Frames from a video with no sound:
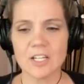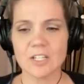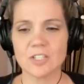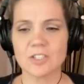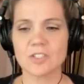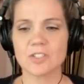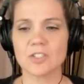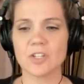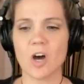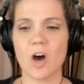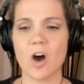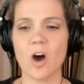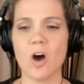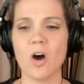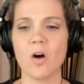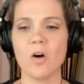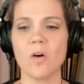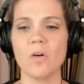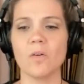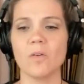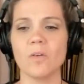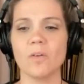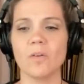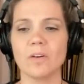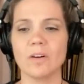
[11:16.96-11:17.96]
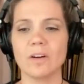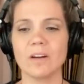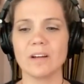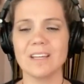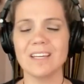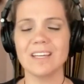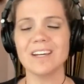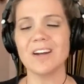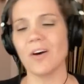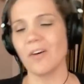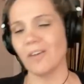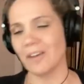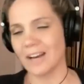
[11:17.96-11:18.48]
So
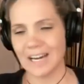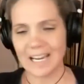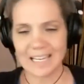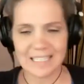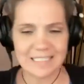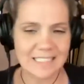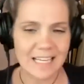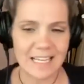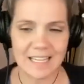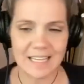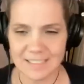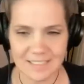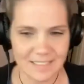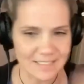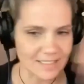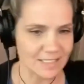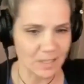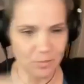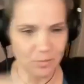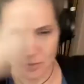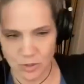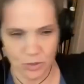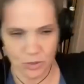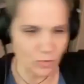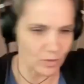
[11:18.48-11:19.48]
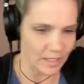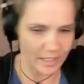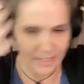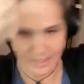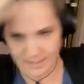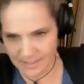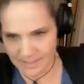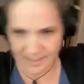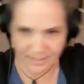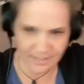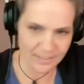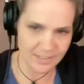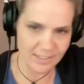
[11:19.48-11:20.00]
you know, and I say this as someone who
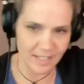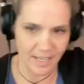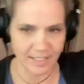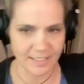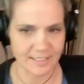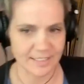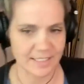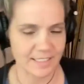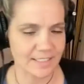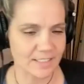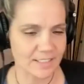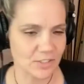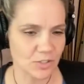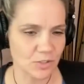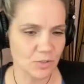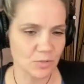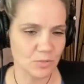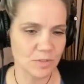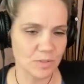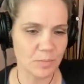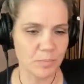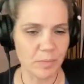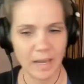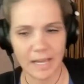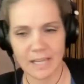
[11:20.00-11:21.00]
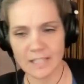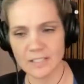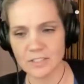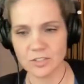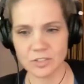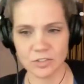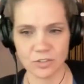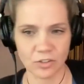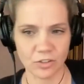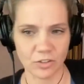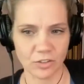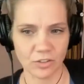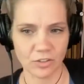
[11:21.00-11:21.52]
gets sucked into debates
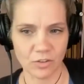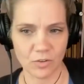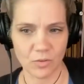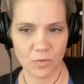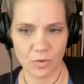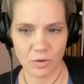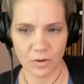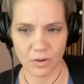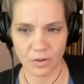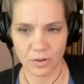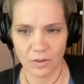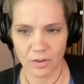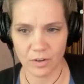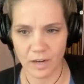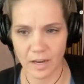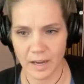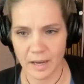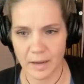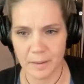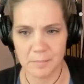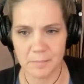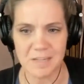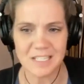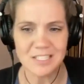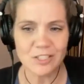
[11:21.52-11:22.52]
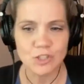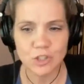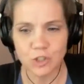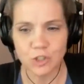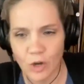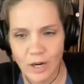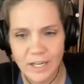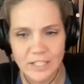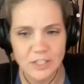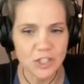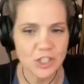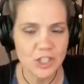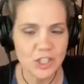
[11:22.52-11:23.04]
or or um,
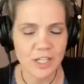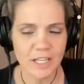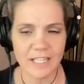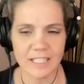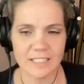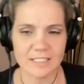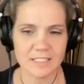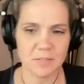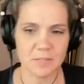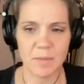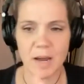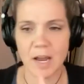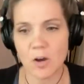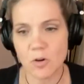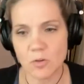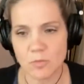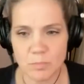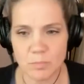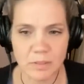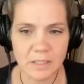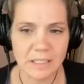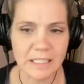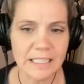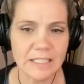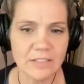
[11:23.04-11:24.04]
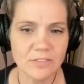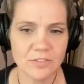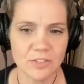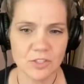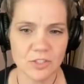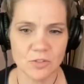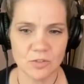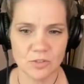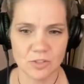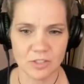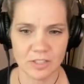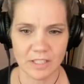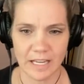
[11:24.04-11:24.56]
entrenching into my own beliefs,
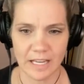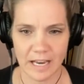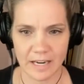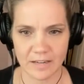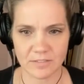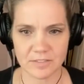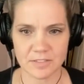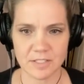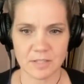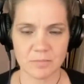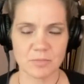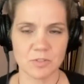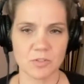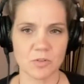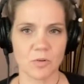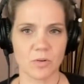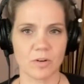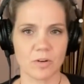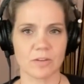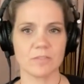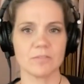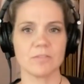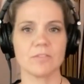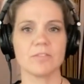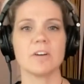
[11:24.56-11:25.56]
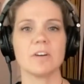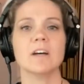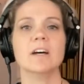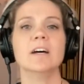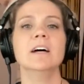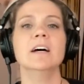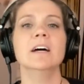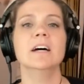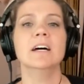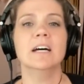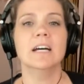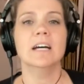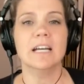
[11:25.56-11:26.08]
usually out of some sort of
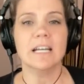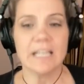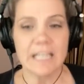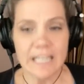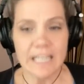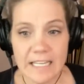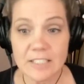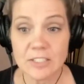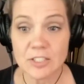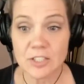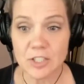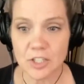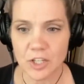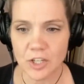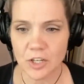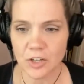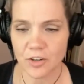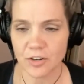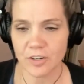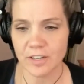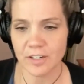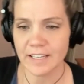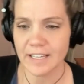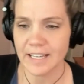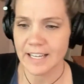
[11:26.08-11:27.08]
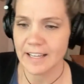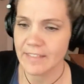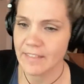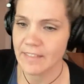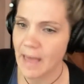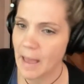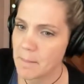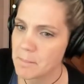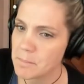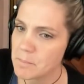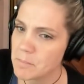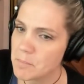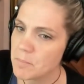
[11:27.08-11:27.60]
insecurity in
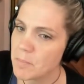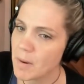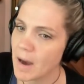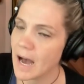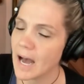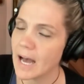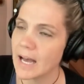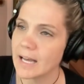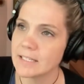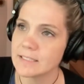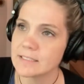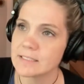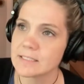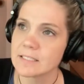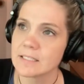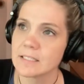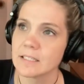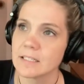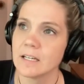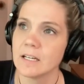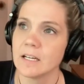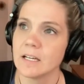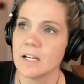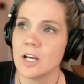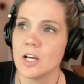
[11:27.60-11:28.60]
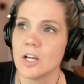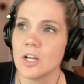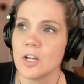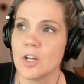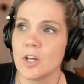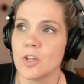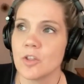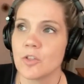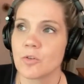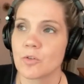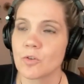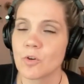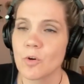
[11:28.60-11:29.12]
them. But
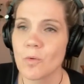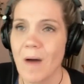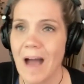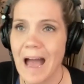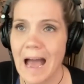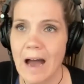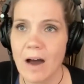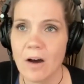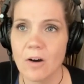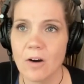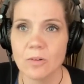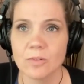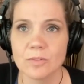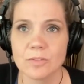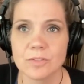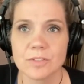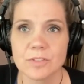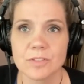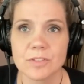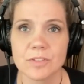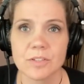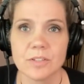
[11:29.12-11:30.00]
throughout